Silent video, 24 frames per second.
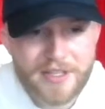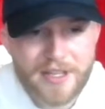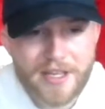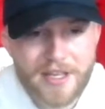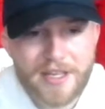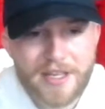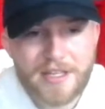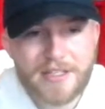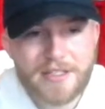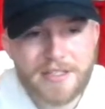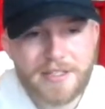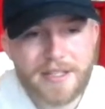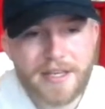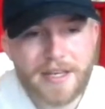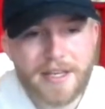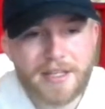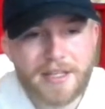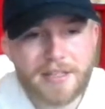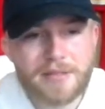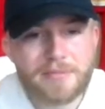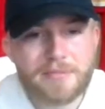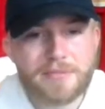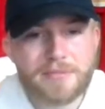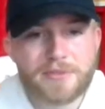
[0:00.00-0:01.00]
8
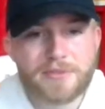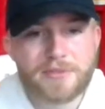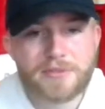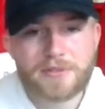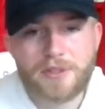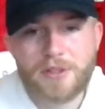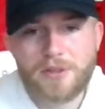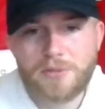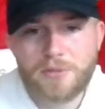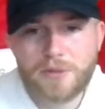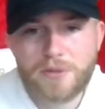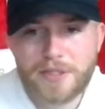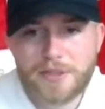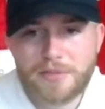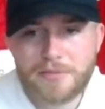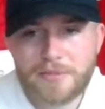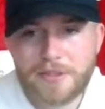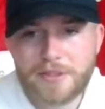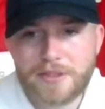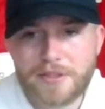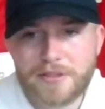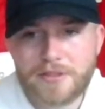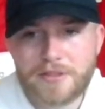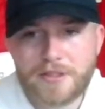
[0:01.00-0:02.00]
games. Oh wait a
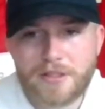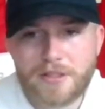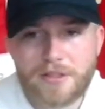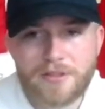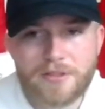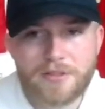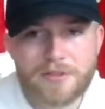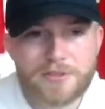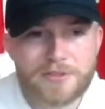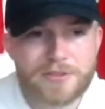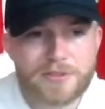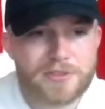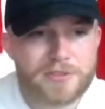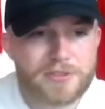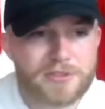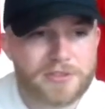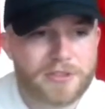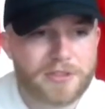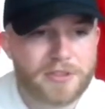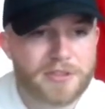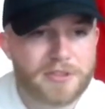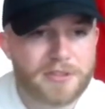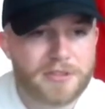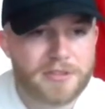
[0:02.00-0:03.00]
minute, not all those he
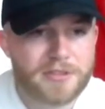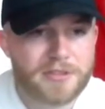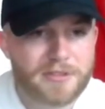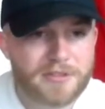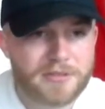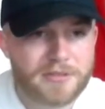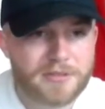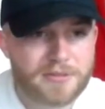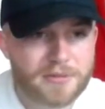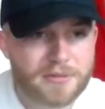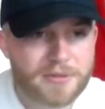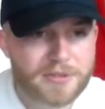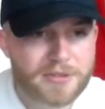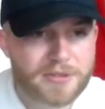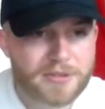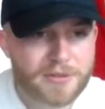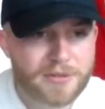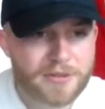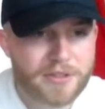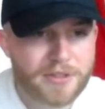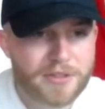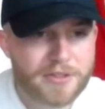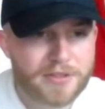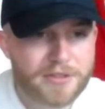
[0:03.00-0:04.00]
started in. What's
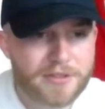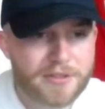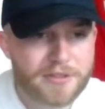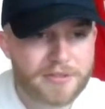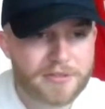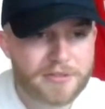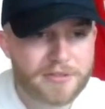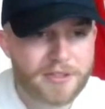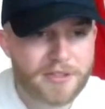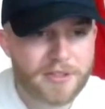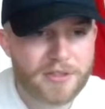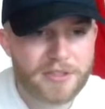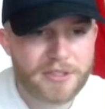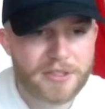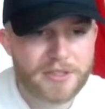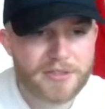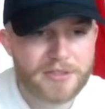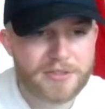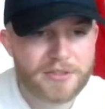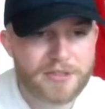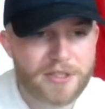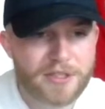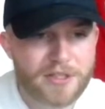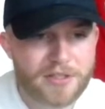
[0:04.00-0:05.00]
going on here? Okay,
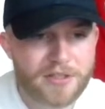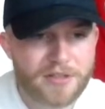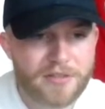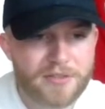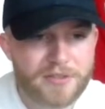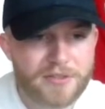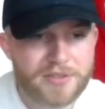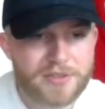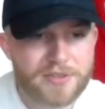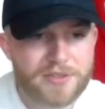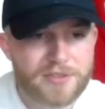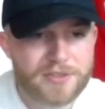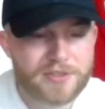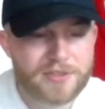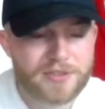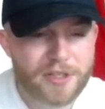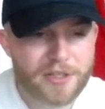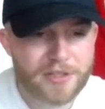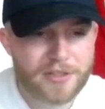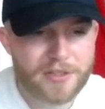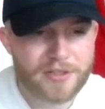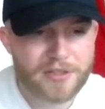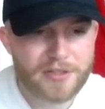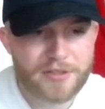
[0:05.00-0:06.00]
so not all these he
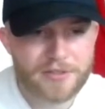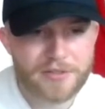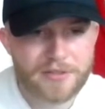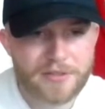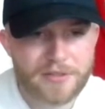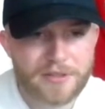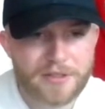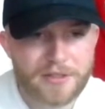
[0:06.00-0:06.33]
started in.